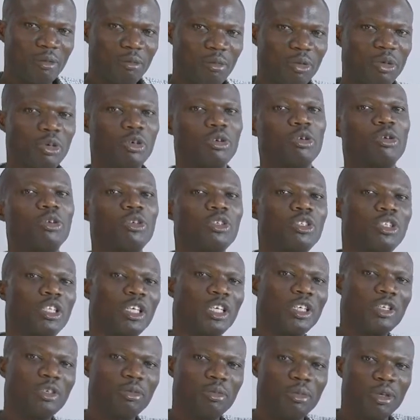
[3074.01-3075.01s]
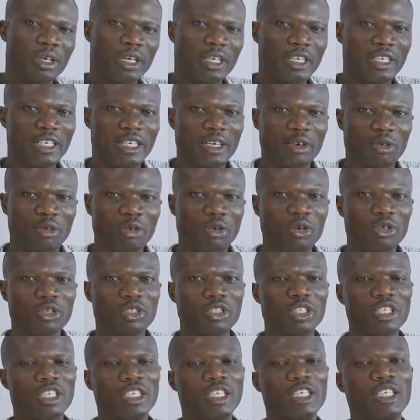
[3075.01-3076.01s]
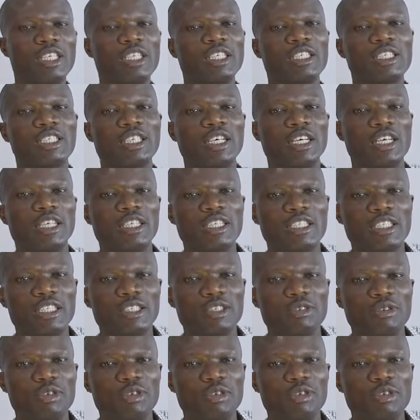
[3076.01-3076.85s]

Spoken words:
because the numerator was in cents,